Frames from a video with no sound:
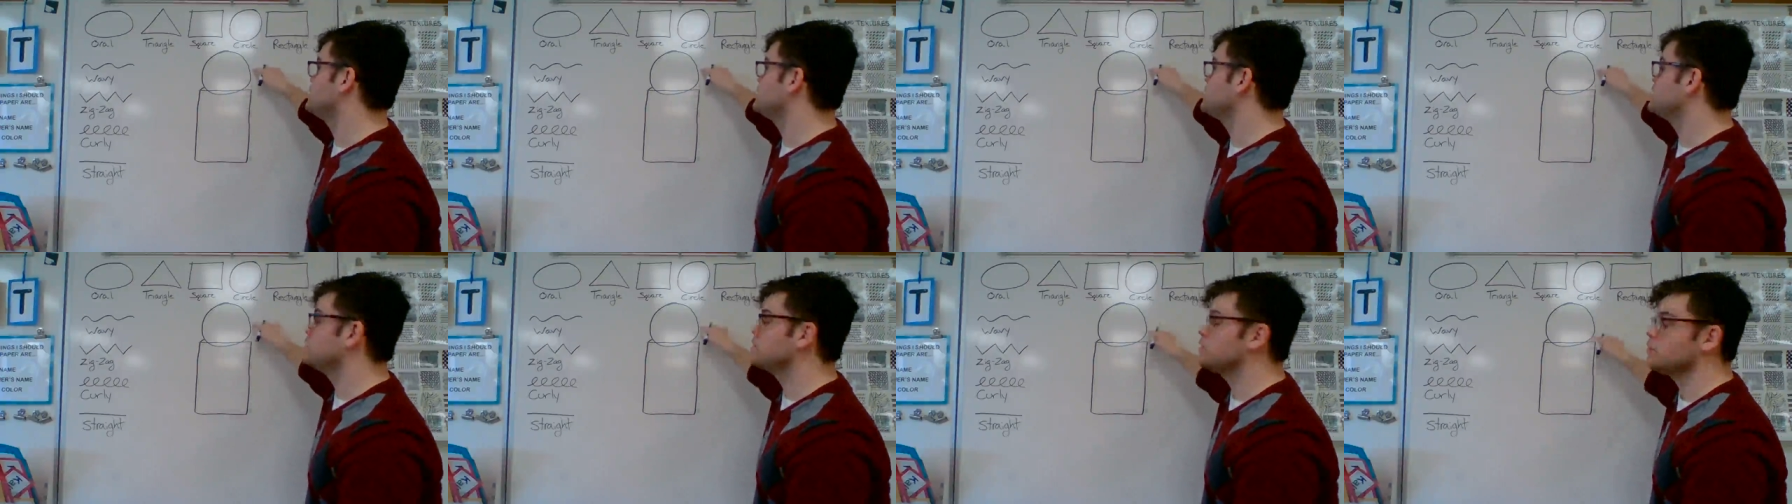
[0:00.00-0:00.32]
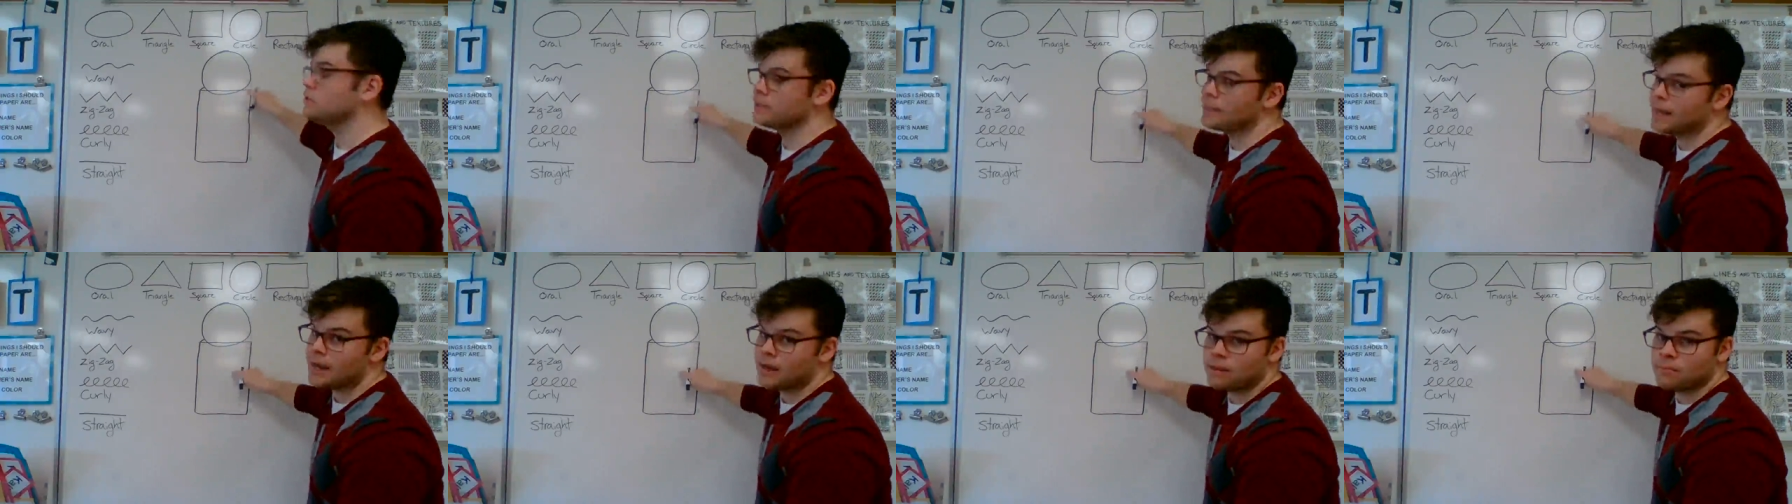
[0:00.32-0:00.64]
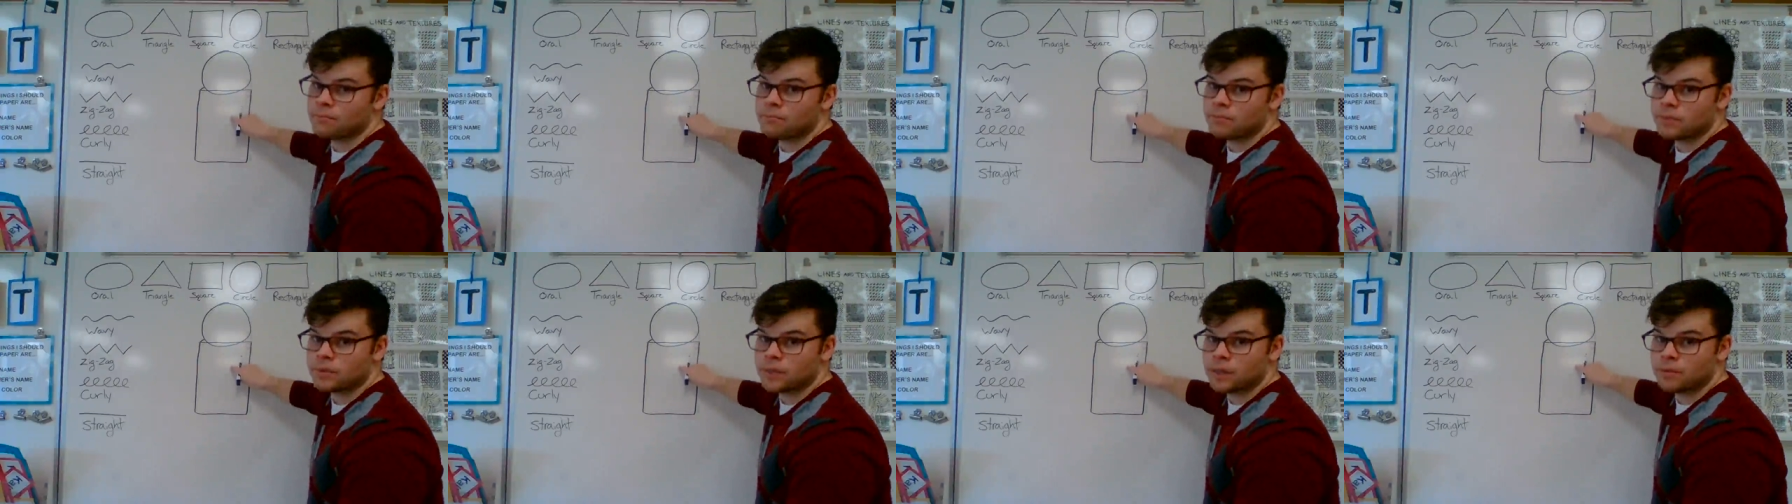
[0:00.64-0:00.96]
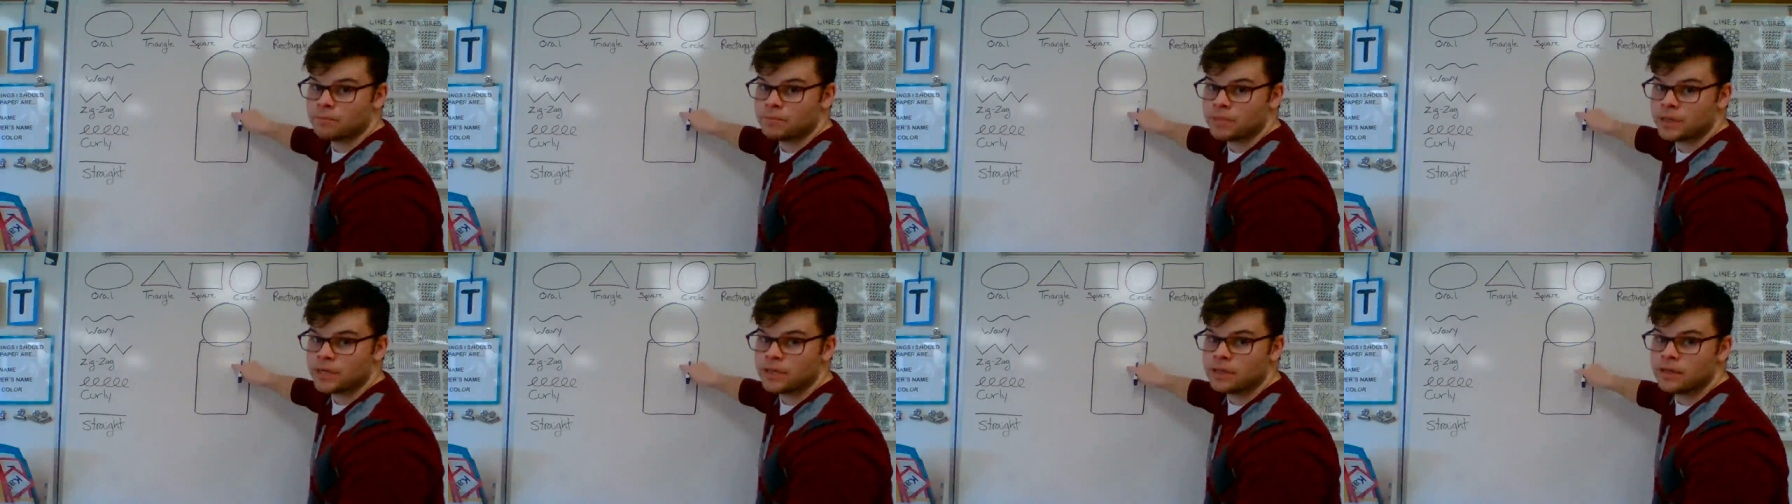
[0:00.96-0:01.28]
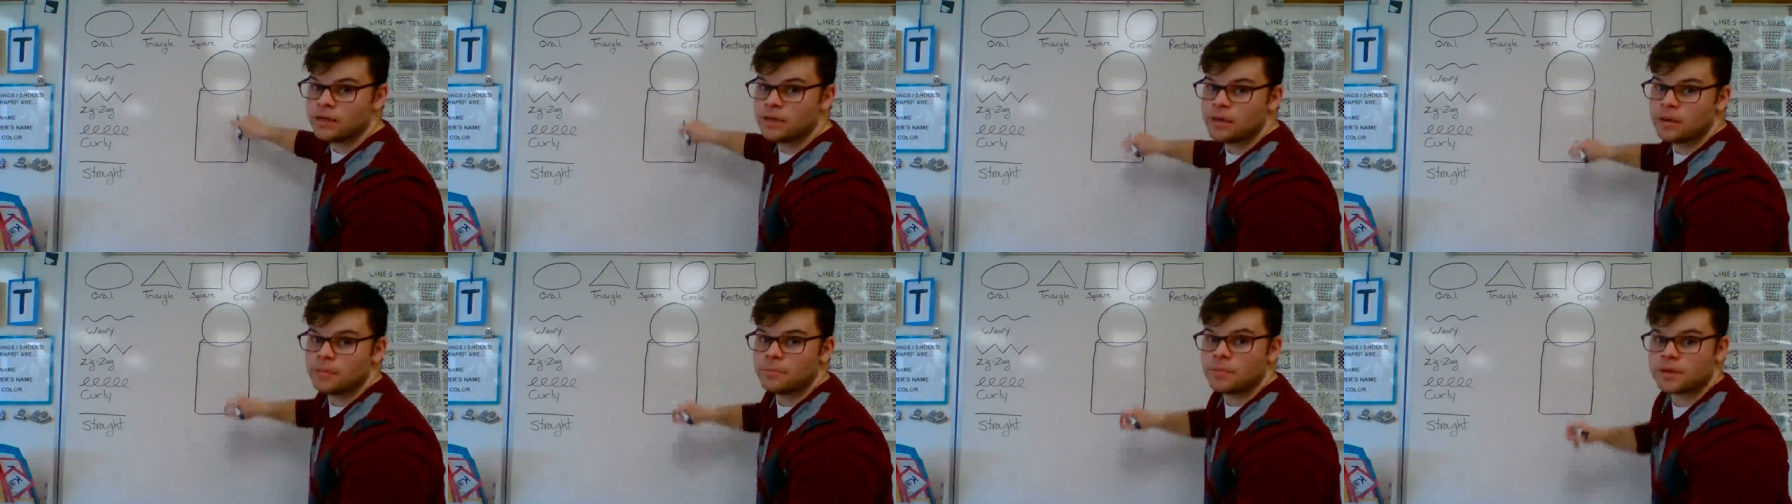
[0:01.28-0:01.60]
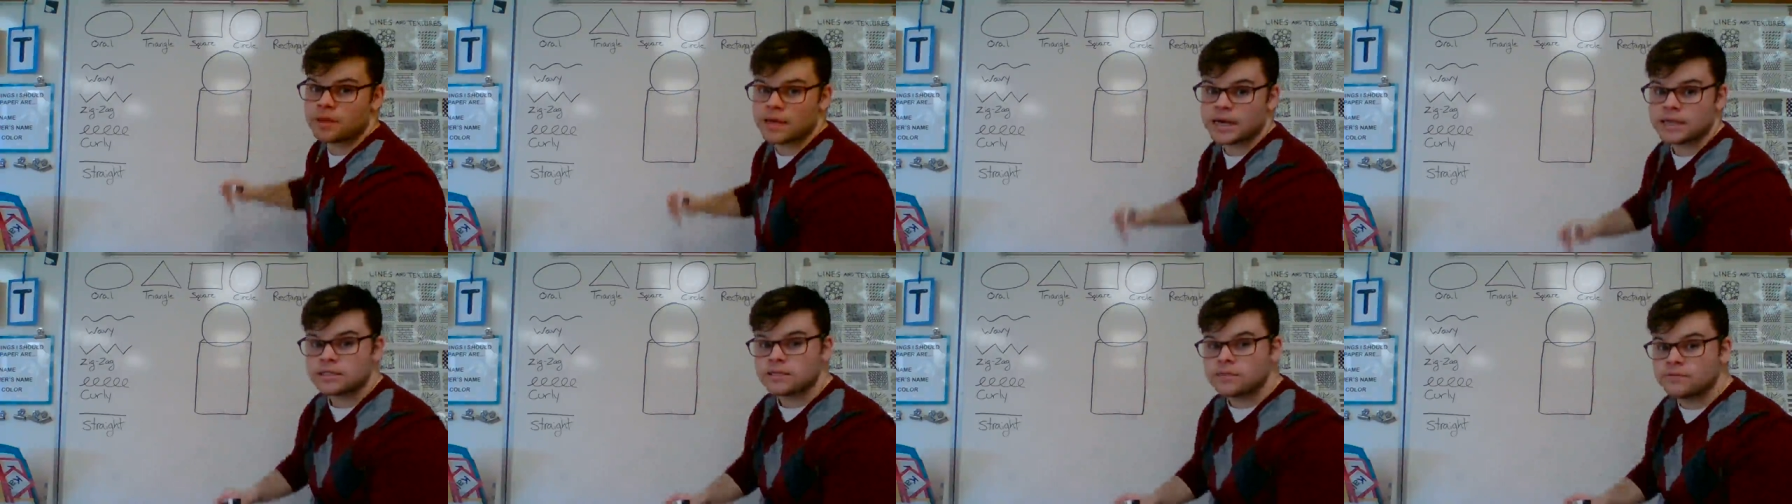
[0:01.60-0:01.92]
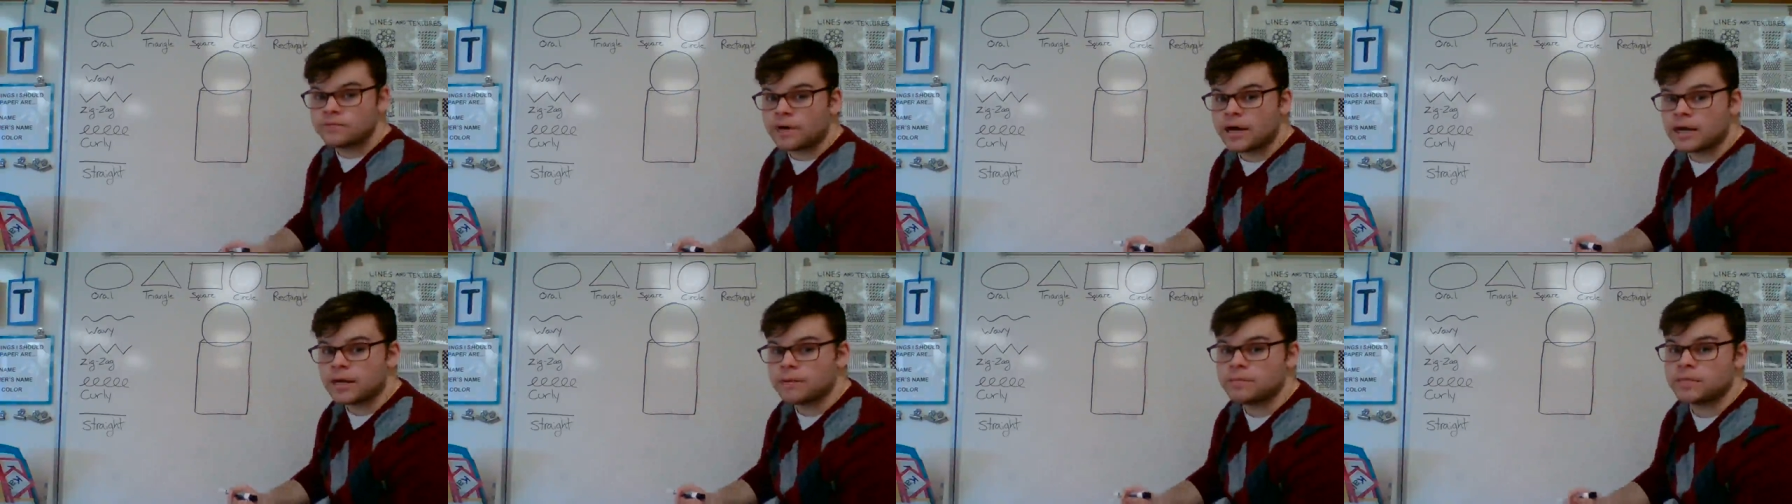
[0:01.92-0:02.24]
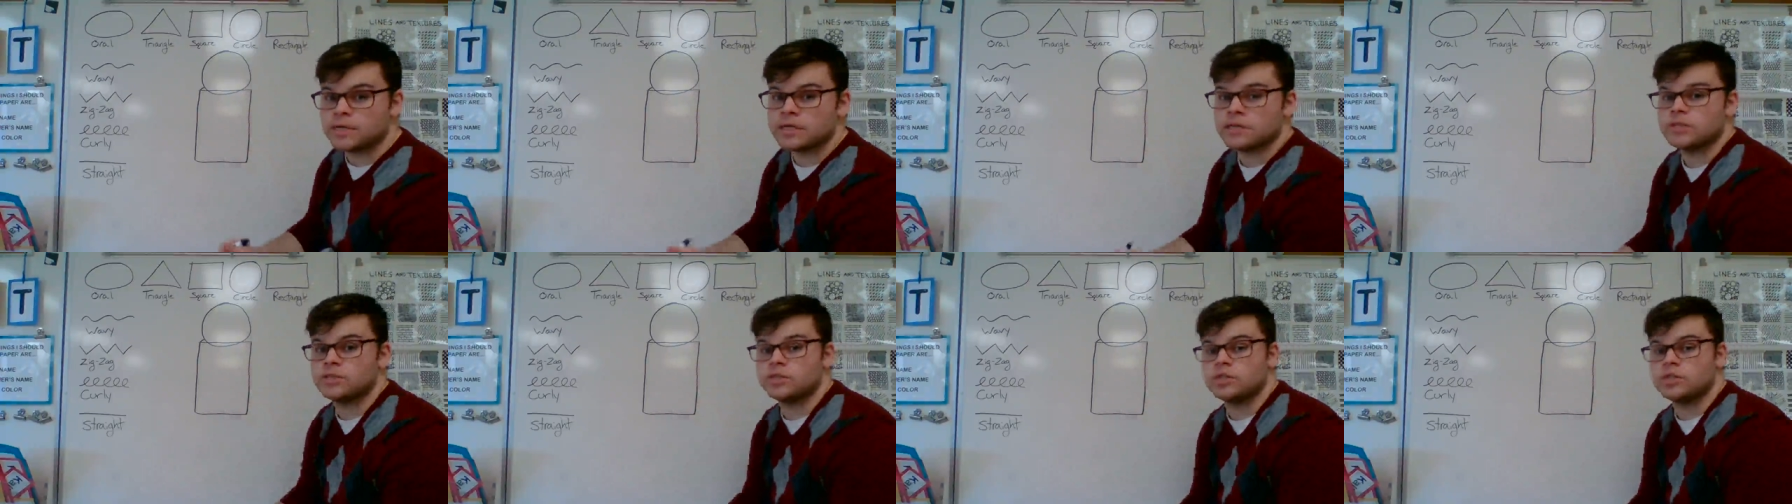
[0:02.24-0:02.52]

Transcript: If we look at mine, mine's a little lumpy,